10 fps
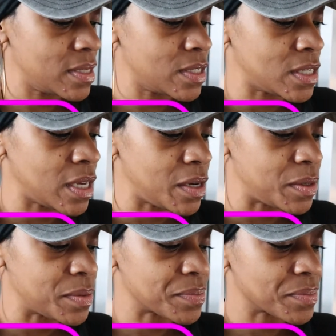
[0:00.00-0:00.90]

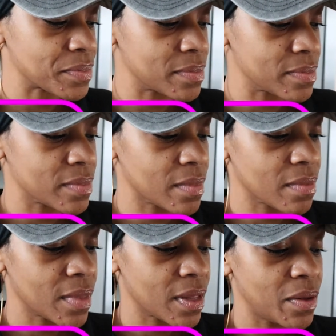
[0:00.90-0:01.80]
So,
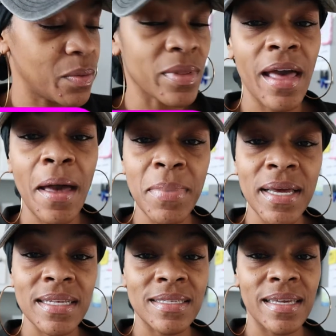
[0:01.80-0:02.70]
with that
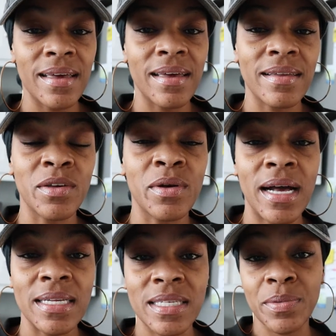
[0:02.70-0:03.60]
being said, you
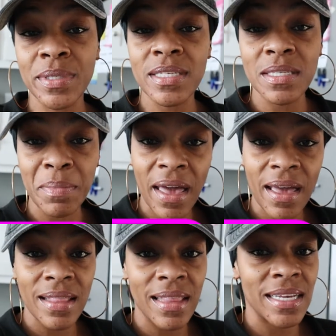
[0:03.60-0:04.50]
guys, there was this
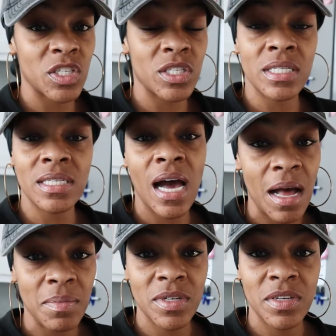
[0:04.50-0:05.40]
man that just
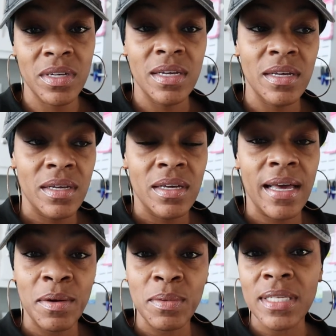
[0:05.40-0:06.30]
stopped
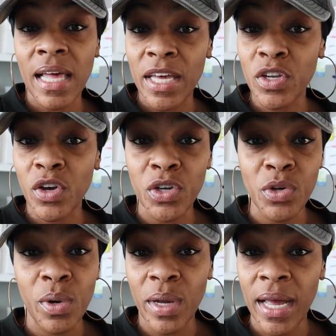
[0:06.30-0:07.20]
and was like, you know,
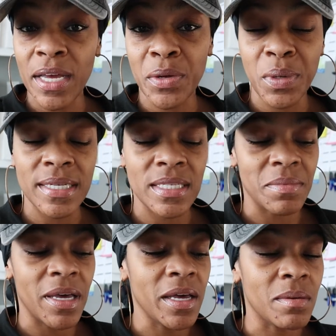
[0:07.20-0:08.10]
you okay, you need
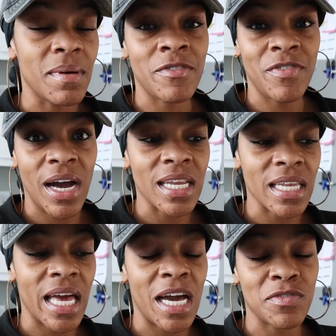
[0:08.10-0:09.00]
some help.
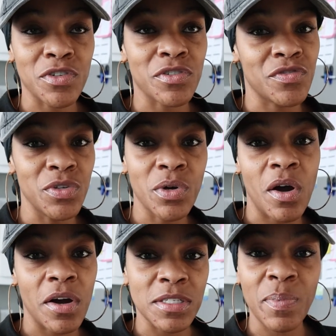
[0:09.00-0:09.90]
Finally, after a few
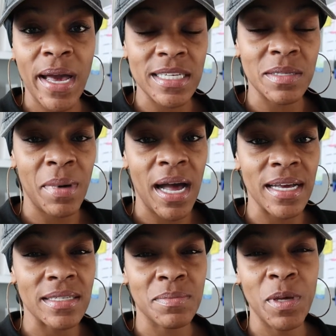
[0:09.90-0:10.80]
cars passed
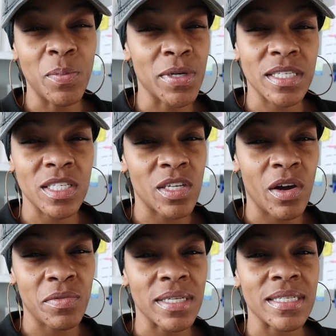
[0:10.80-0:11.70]
by us, people didn't
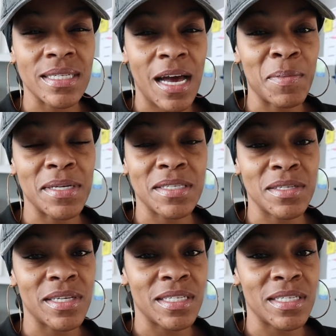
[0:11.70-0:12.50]
start really stopping until they